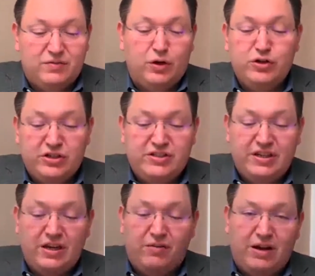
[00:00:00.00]
of
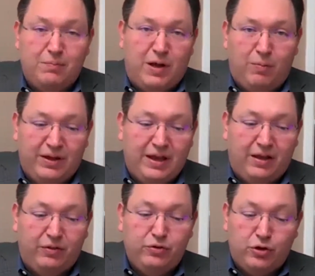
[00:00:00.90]
urgency around public
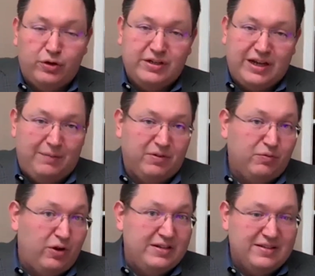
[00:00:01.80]
health during times of
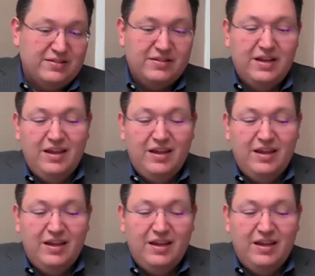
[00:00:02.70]
crisis,